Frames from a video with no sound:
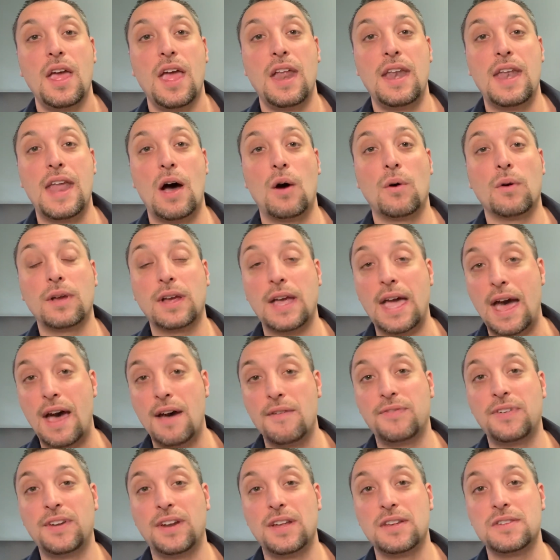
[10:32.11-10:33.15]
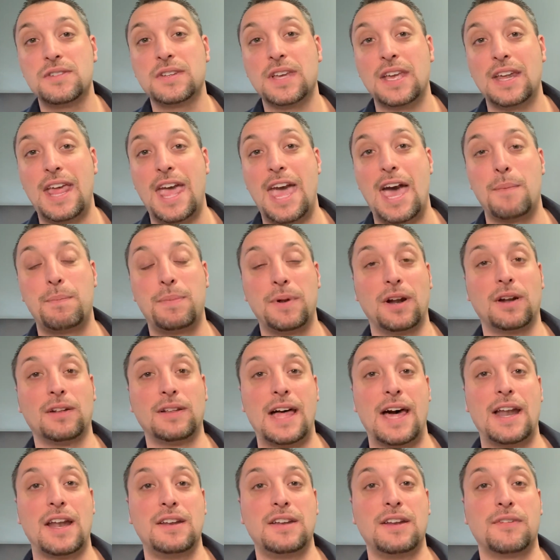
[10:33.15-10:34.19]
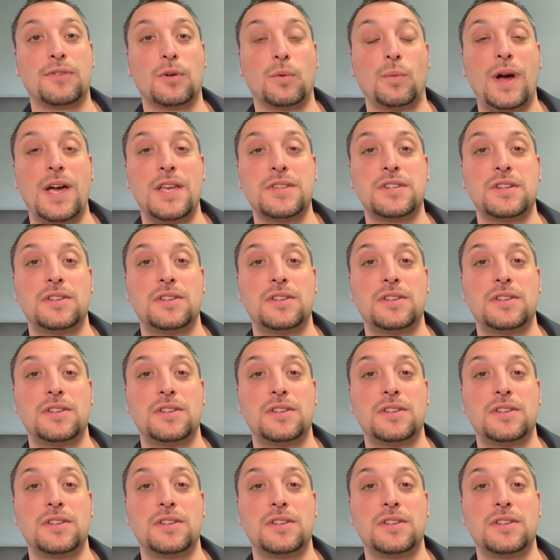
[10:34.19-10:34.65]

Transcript: Now, confidence can happen in a lot of different ways.